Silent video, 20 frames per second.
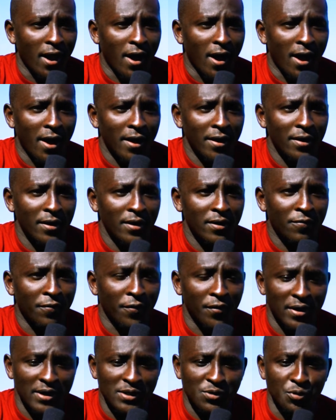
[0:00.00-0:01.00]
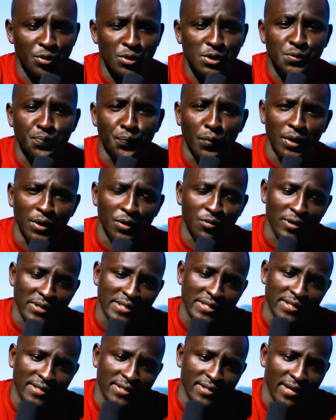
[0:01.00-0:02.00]
And for us, we use poetry
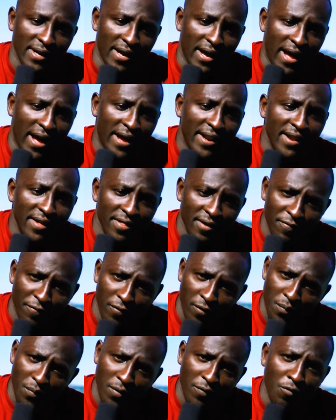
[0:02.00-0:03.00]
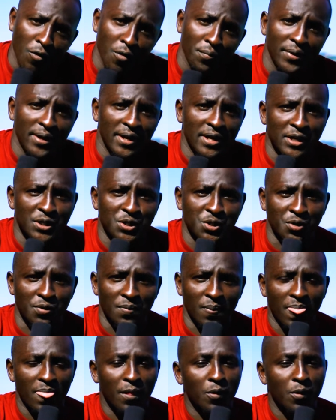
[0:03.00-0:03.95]
as another form of communication,